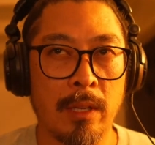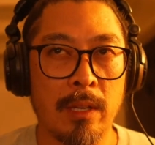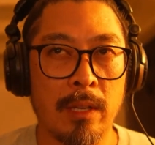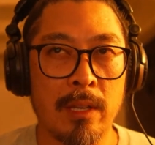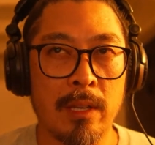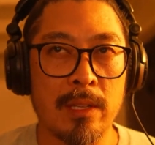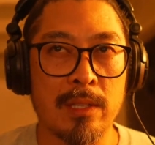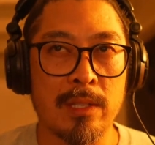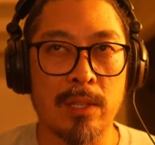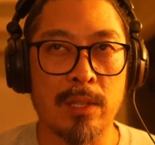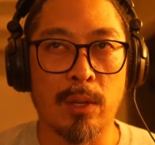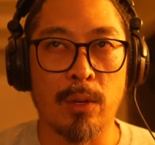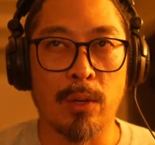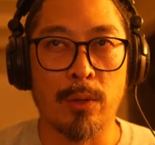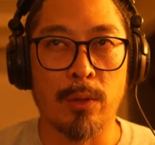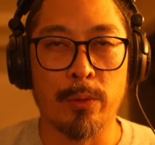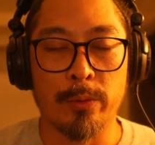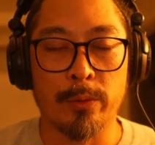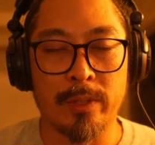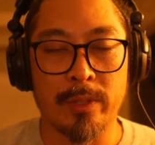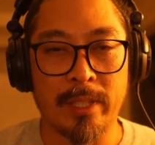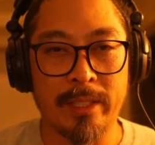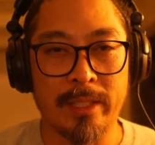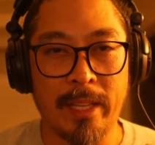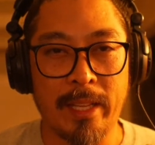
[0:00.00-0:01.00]
So
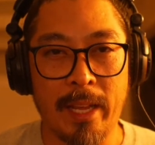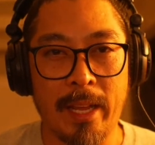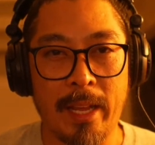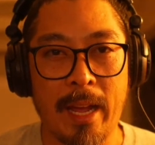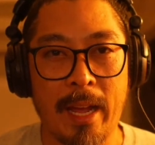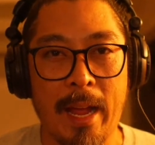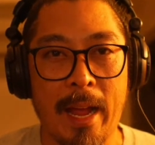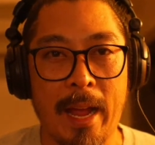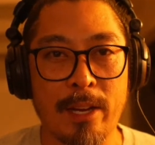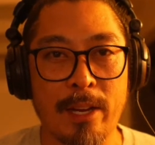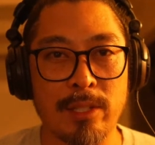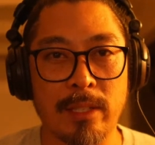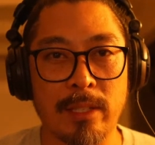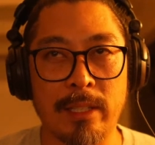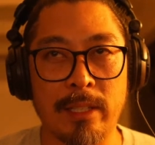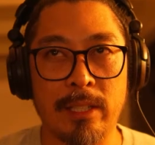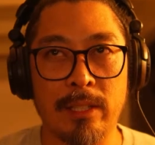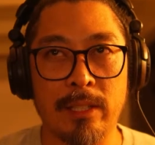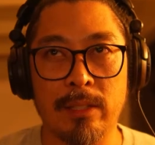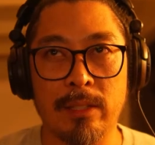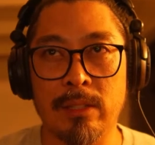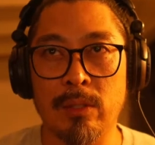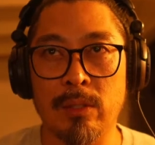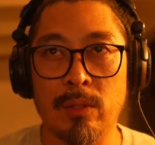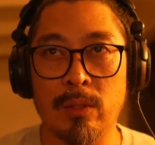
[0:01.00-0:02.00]
today I
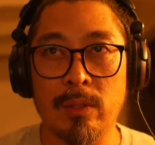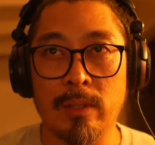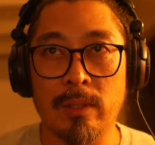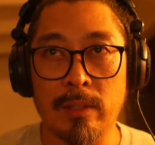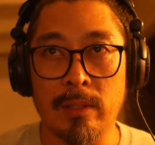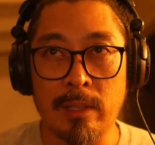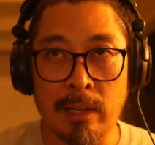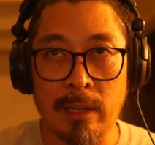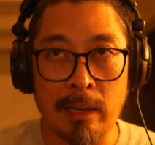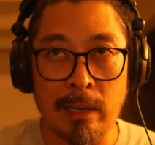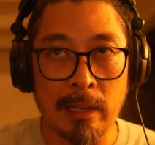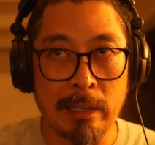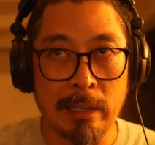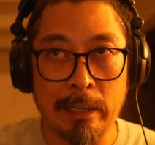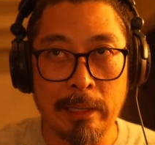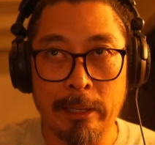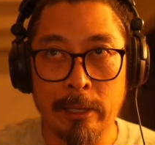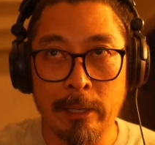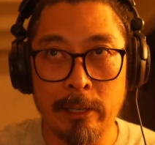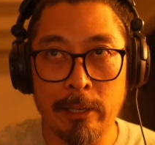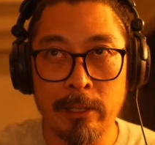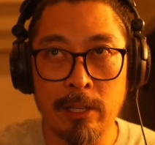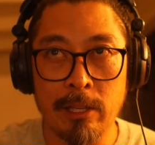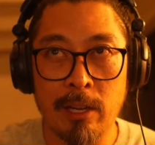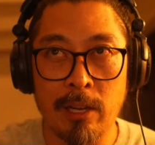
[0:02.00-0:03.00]
actually
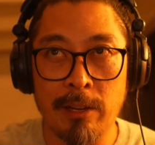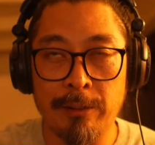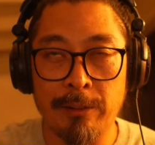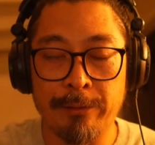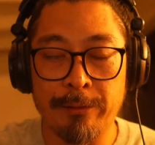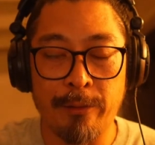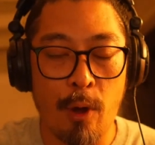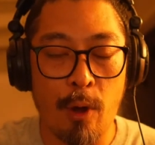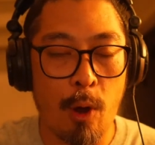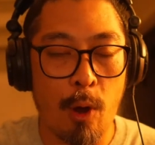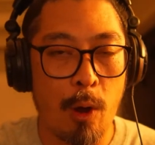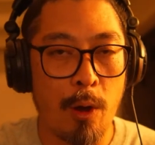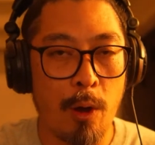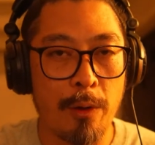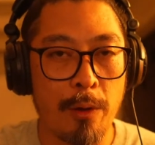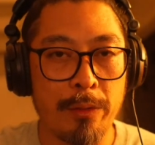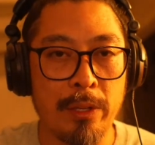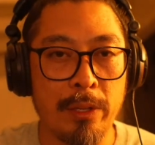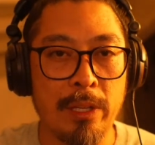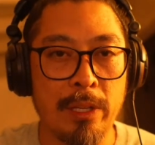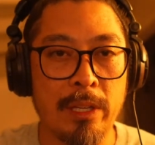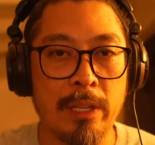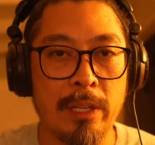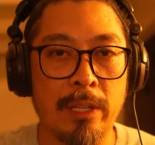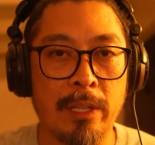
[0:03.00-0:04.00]
cleared off all
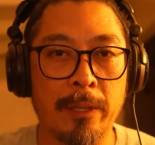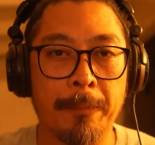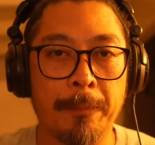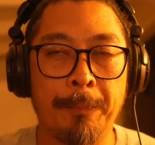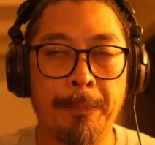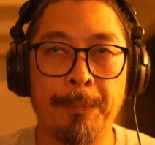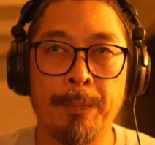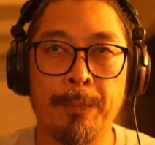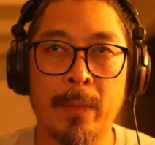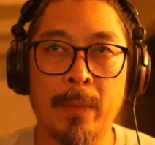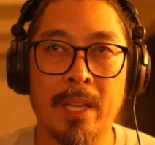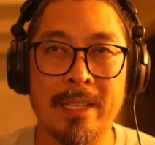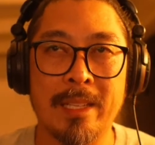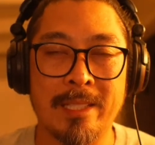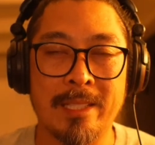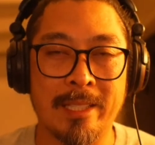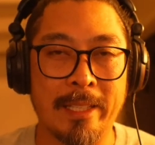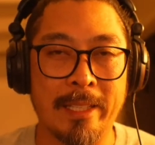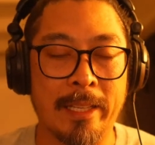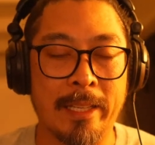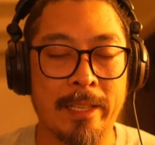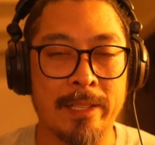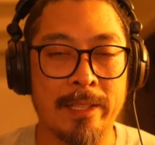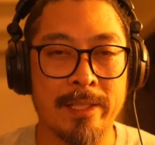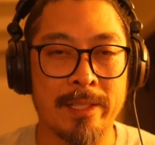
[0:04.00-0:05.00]
the
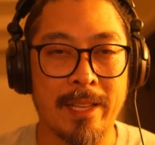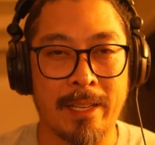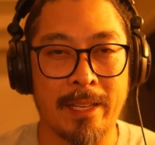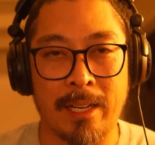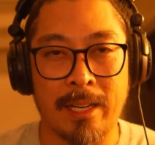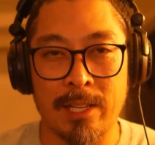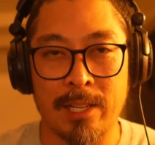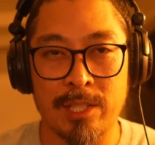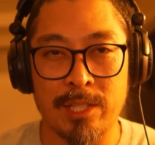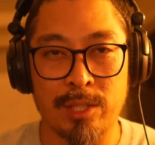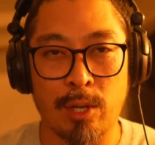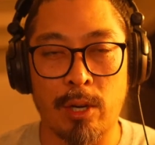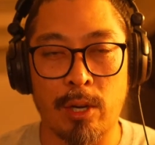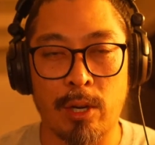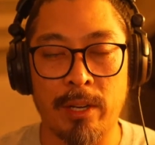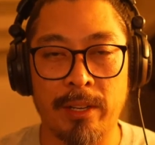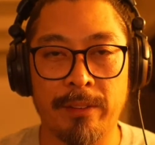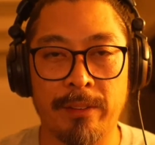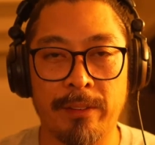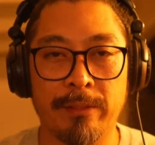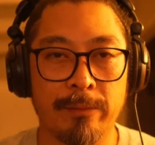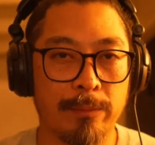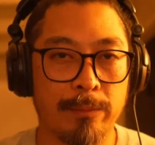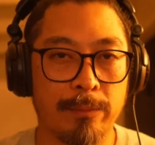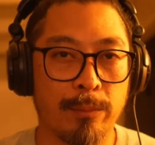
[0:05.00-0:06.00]
scenes and I started
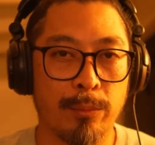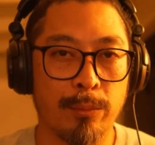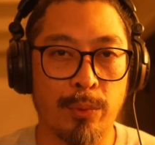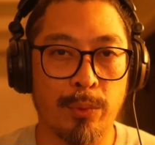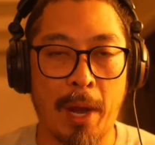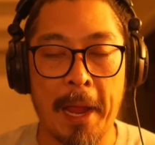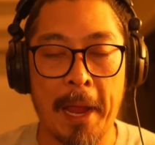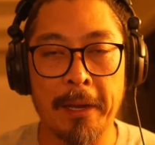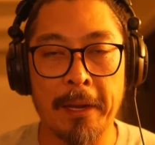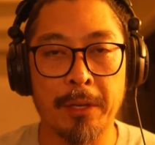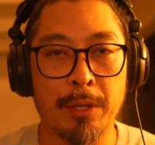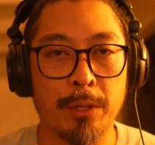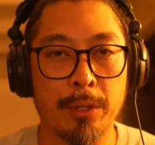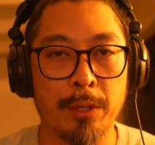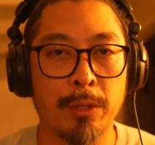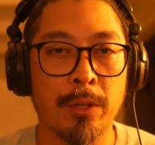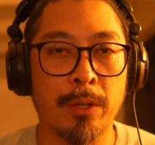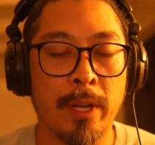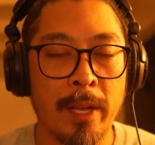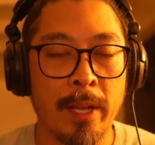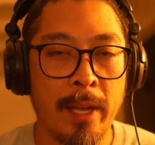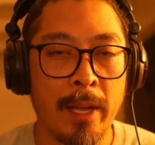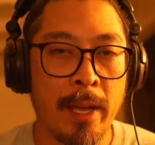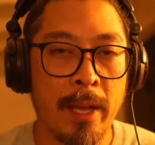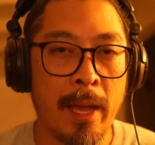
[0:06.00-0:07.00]
brand new,
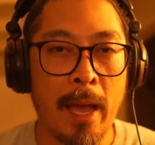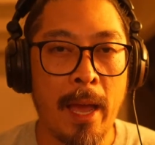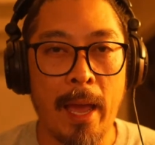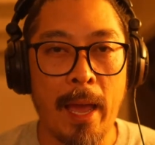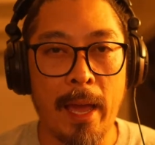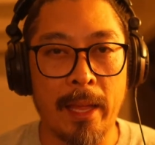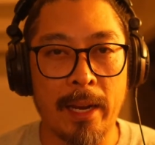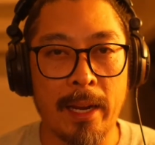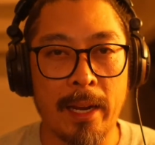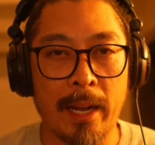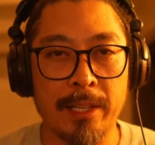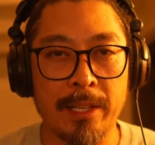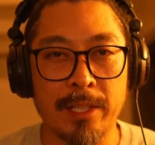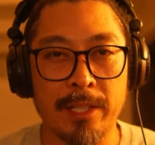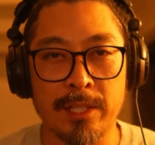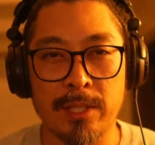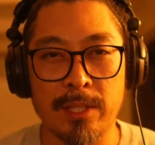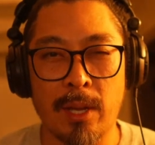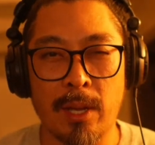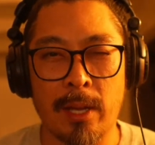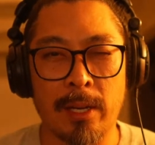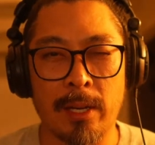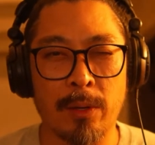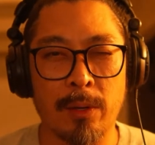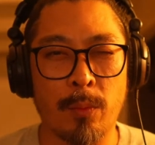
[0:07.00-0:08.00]
and I just
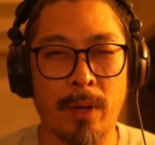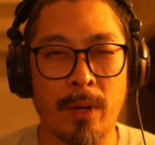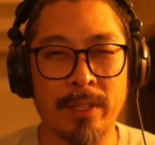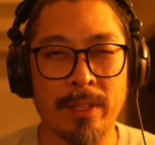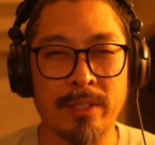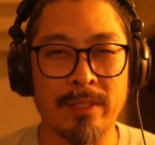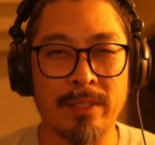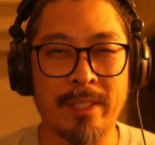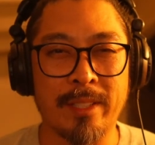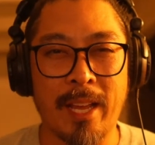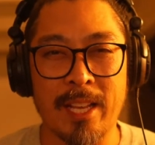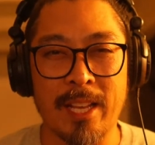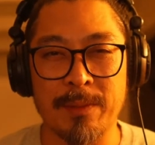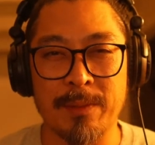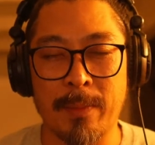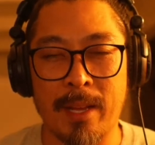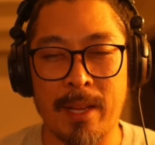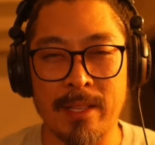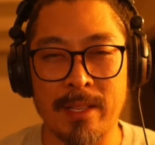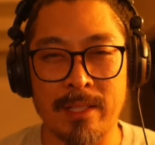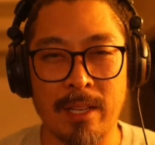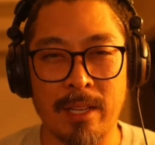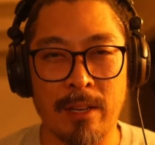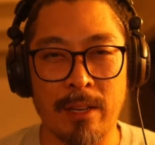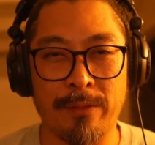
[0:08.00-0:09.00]
kind of wanted to test
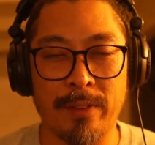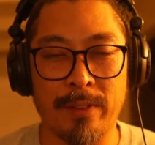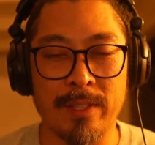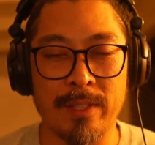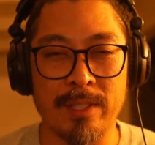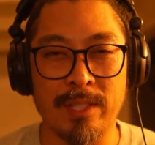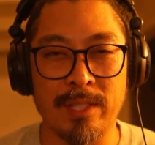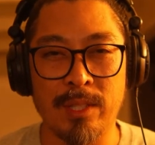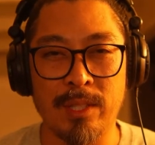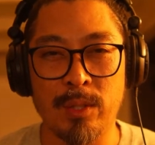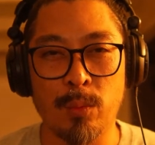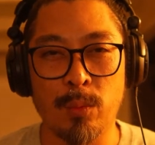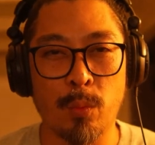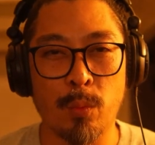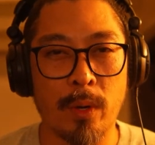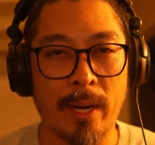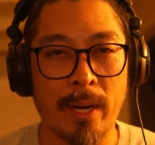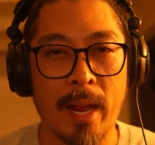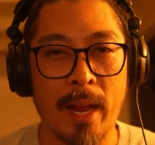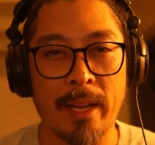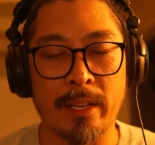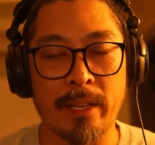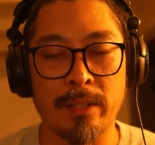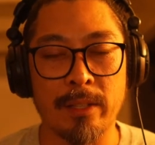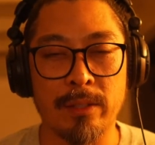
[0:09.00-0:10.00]
myself and see what I
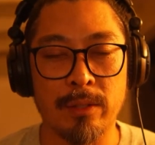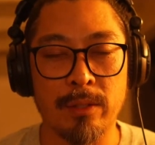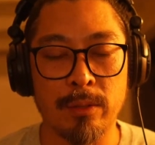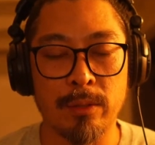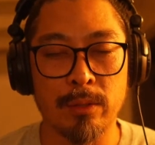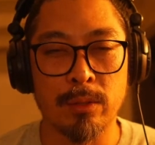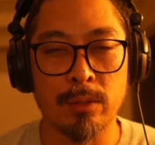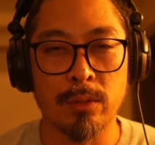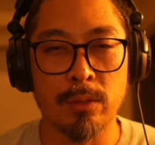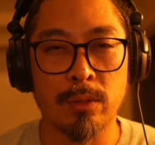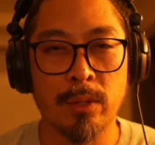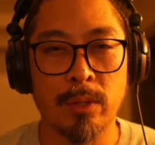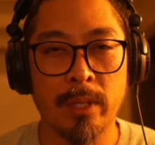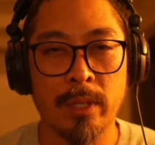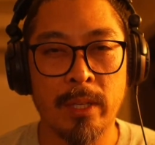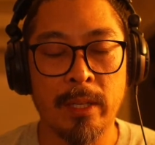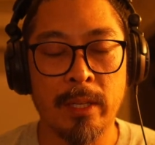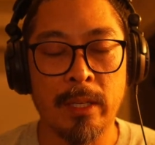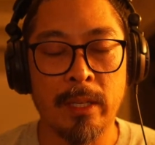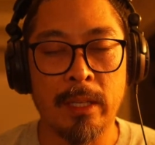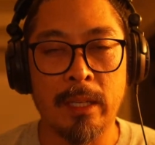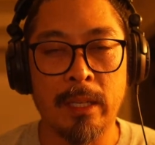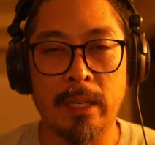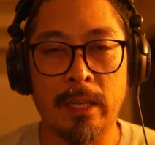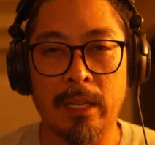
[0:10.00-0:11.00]
could do,
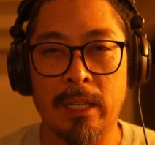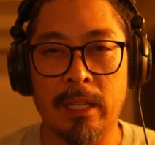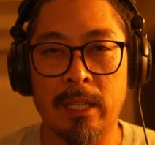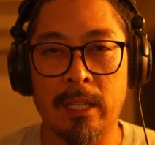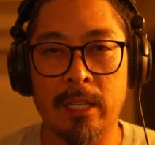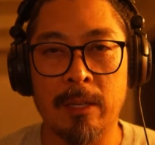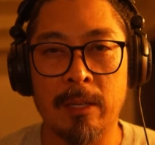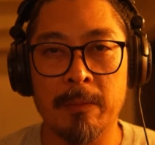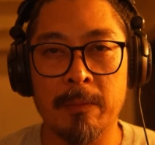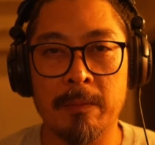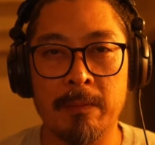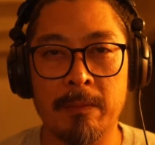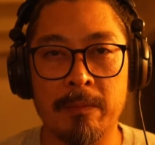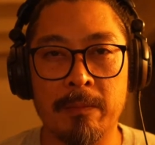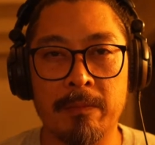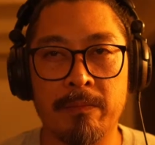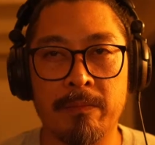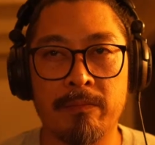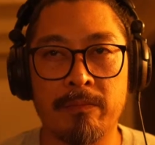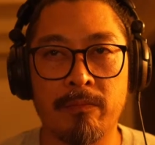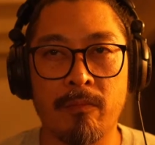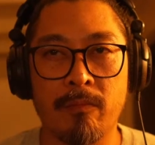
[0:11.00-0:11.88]
um,